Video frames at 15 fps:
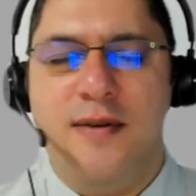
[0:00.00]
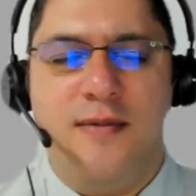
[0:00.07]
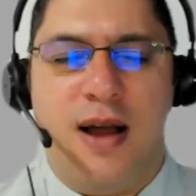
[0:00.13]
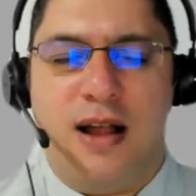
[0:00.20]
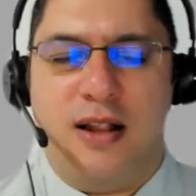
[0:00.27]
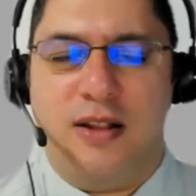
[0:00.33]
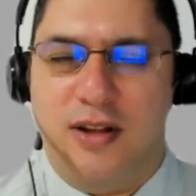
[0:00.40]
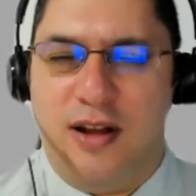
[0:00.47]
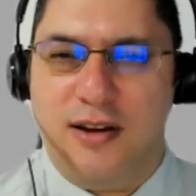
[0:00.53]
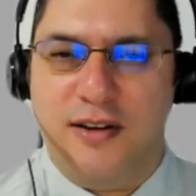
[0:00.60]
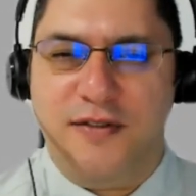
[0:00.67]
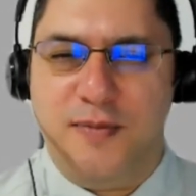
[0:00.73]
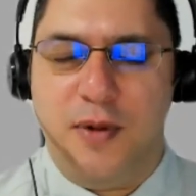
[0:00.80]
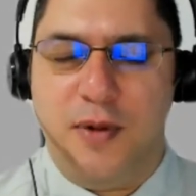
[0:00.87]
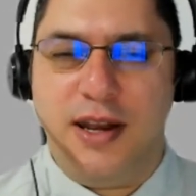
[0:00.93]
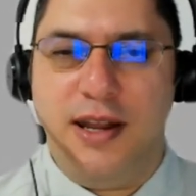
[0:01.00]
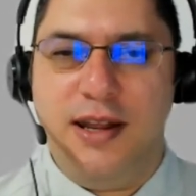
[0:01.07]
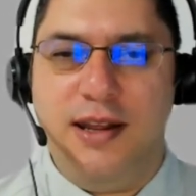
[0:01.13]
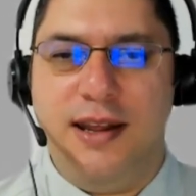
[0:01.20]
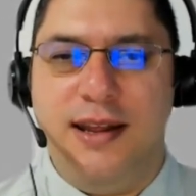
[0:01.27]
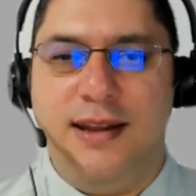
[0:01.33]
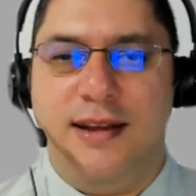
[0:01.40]
a lot of
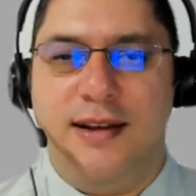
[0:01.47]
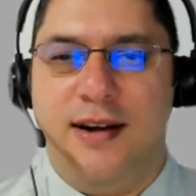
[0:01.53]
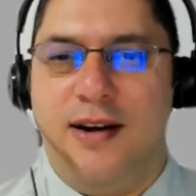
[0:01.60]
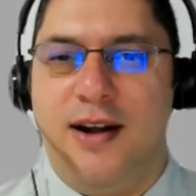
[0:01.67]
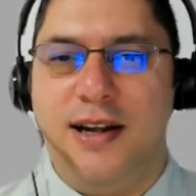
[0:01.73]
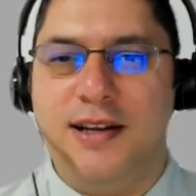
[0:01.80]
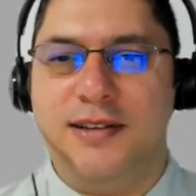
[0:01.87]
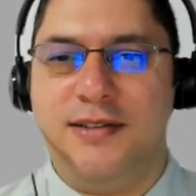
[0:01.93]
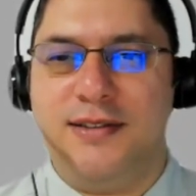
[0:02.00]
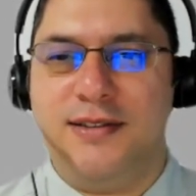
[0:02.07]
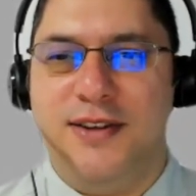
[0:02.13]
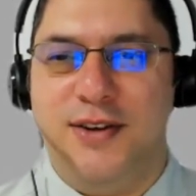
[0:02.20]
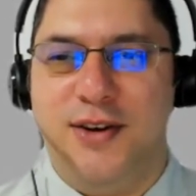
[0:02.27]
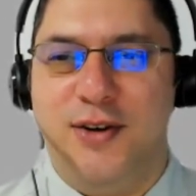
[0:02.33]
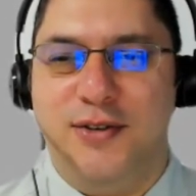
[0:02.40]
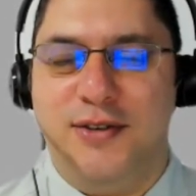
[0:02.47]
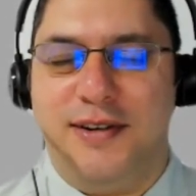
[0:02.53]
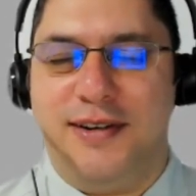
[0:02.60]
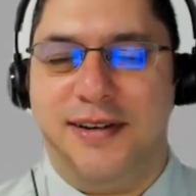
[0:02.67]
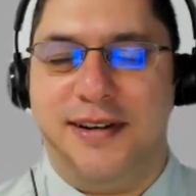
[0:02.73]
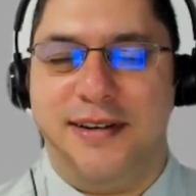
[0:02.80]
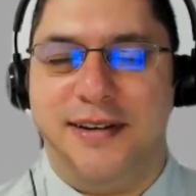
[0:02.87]
money in cards, you know,
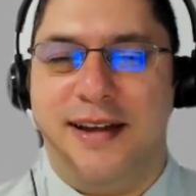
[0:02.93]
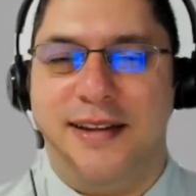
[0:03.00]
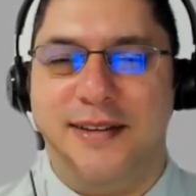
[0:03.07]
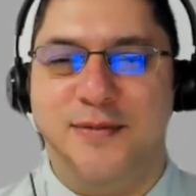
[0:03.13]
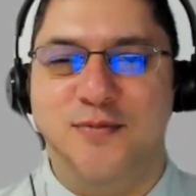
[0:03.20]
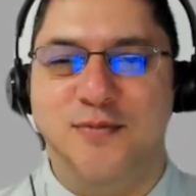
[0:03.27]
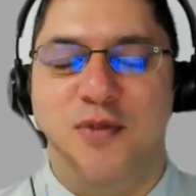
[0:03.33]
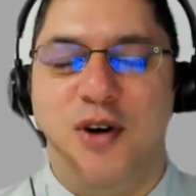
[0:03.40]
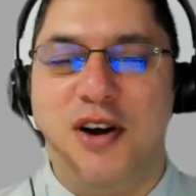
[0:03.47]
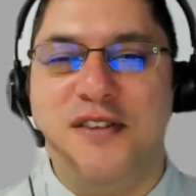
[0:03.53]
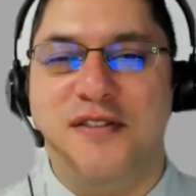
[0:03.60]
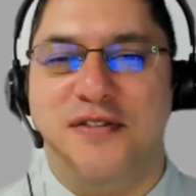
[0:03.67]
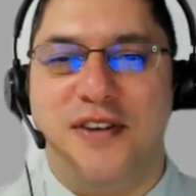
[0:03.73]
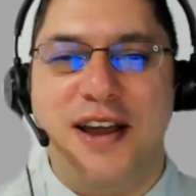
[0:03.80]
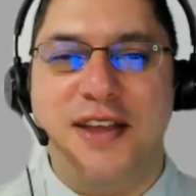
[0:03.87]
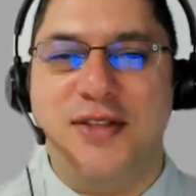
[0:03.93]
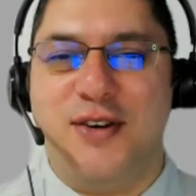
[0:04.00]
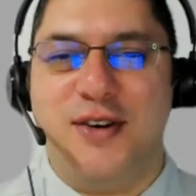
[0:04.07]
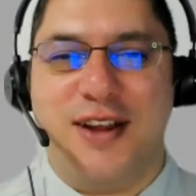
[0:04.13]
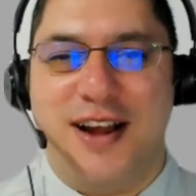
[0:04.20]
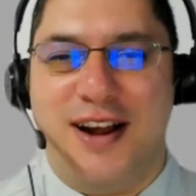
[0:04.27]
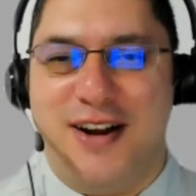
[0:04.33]
uh, and modifying
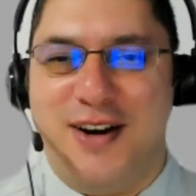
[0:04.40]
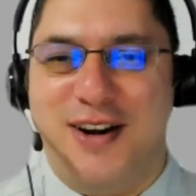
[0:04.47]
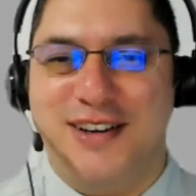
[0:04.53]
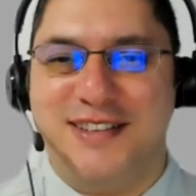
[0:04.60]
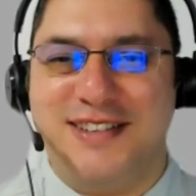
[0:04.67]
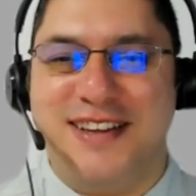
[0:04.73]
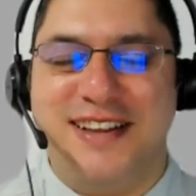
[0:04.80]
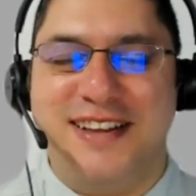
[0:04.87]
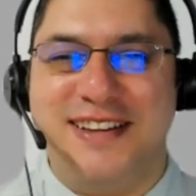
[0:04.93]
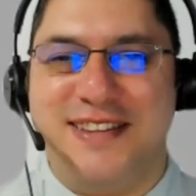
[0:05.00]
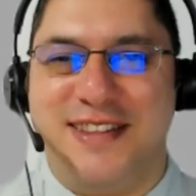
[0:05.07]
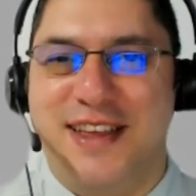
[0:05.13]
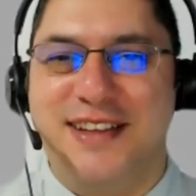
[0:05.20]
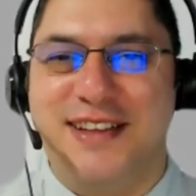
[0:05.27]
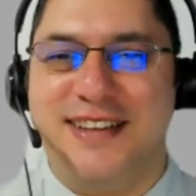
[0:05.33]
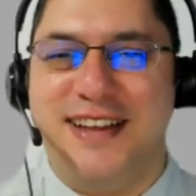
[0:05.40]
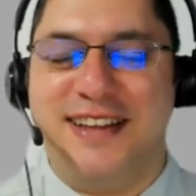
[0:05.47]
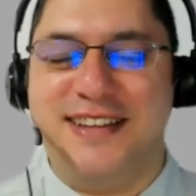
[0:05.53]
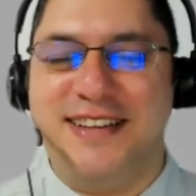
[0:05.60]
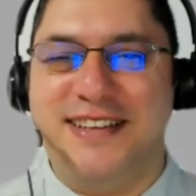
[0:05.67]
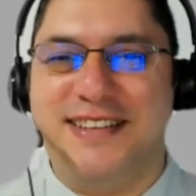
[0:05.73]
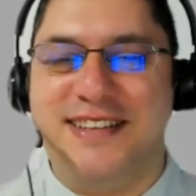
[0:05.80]
their cars and things like this.